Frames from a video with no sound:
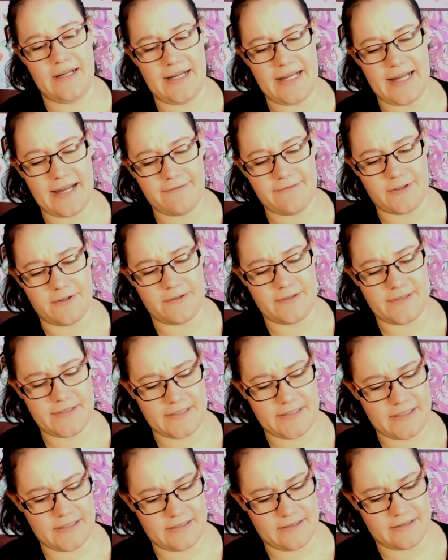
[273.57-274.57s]
I have
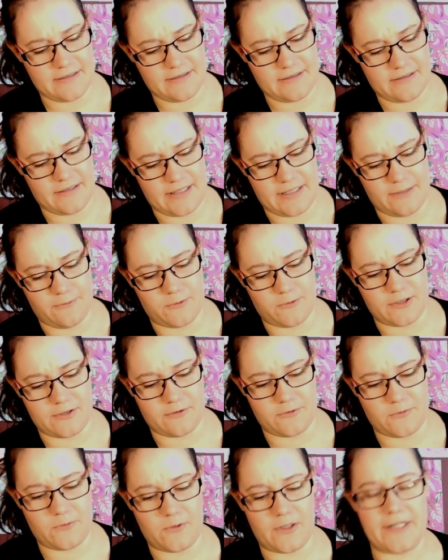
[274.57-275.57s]
used it I think
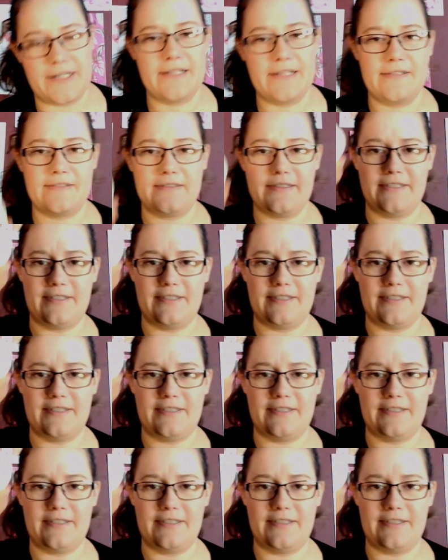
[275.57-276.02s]
once or twice.